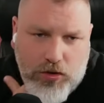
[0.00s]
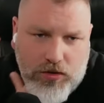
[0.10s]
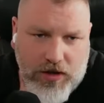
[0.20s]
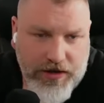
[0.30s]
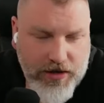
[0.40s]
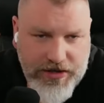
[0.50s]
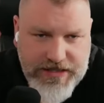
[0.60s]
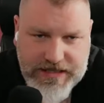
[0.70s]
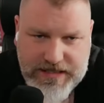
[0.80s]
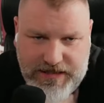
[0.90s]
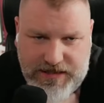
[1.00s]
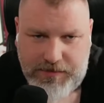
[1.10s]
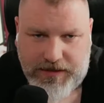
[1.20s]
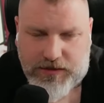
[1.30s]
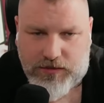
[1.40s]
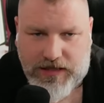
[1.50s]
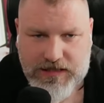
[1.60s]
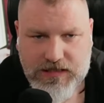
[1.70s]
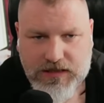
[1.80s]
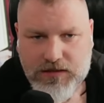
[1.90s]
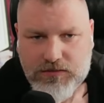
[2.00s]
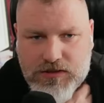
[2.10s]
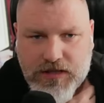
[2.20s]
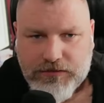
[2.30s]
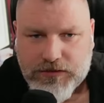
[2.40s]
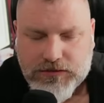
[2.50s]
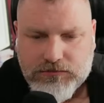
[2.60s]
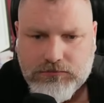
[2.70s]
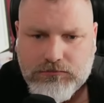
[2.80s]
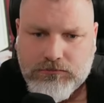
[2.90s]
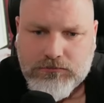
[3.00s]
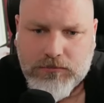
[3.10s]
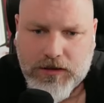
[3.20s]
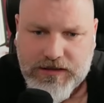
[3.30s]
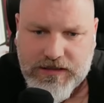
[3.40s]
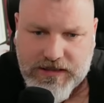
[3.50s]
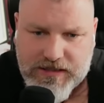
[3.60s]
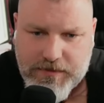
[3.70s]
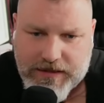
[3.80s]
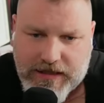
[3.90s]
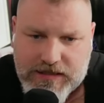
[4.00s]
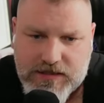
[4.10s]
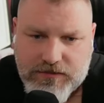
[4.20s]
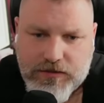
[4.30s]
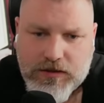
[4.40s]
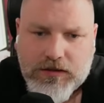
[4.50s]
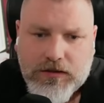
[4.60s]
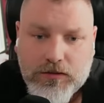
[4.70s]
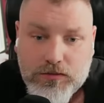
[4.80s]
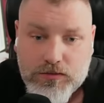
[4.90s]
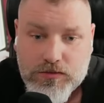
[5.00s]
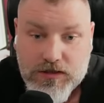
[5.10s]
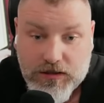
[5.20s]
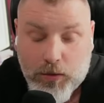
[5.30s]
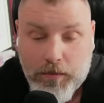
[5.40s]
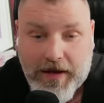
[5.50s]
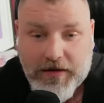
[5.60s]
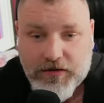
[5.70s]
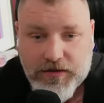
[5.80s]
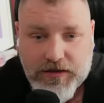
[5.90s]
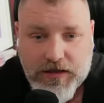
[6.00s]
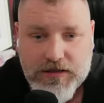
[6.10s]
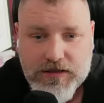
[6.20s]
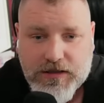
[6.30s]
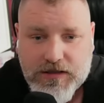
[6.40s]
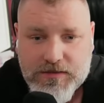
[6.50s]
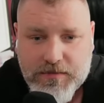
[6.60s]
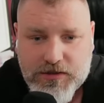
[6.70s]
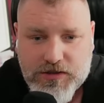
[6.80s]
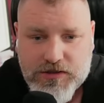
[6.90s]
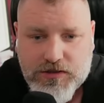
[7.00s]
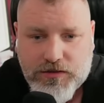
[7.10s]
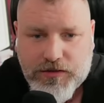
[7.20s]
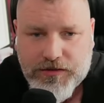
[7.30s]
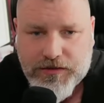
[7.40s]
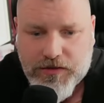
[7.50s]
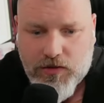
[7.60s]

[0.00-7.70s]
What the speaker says: I didn't expect Newcastle to lose to Everton. I didn't expect Aston Villa to lose in the manner that they did against Manchester United.